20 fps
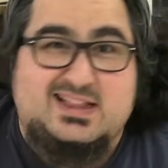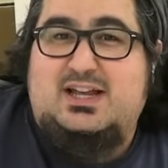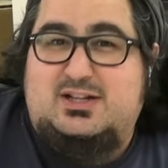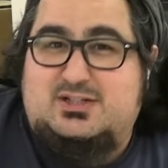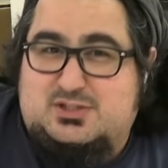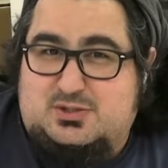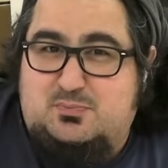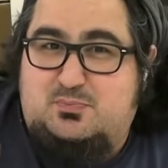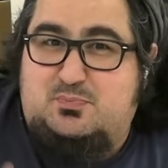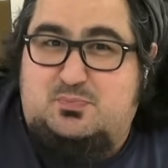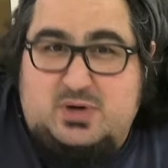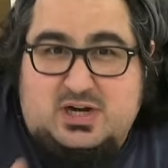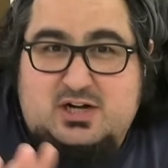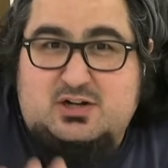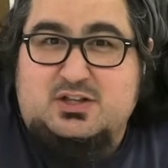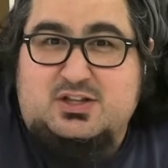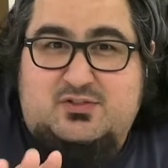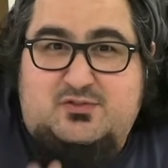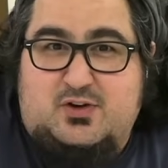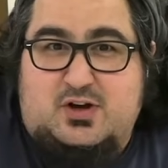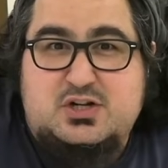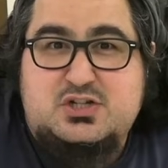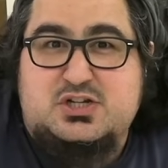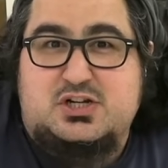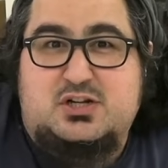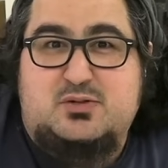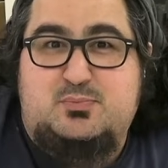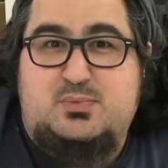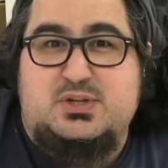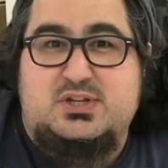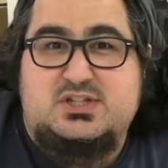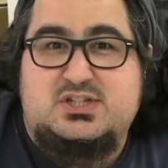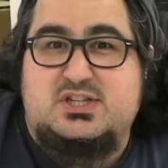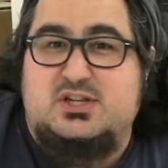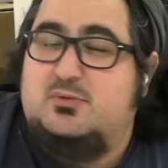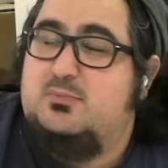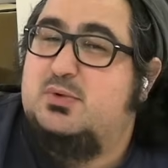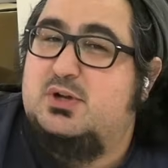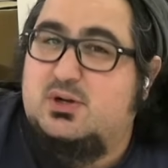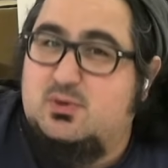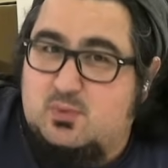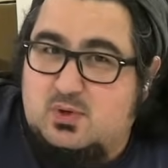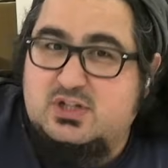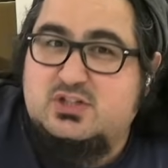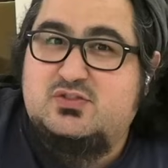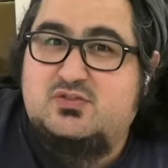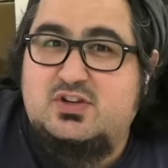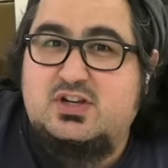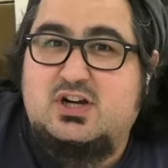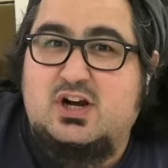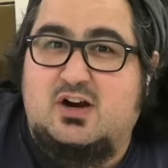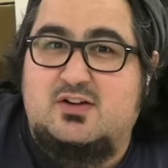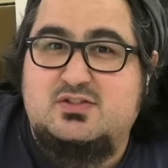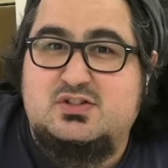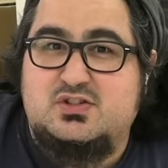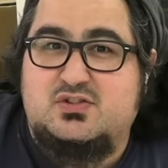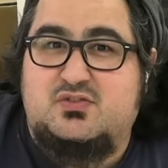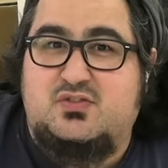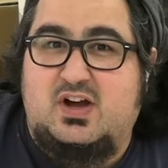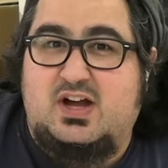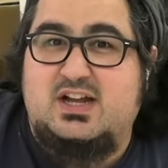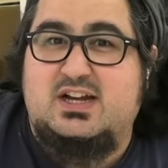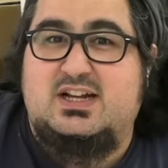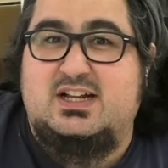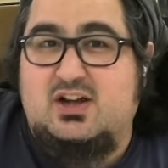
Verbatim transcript: It's a barely functioning PC, but it runs vCarve just fine.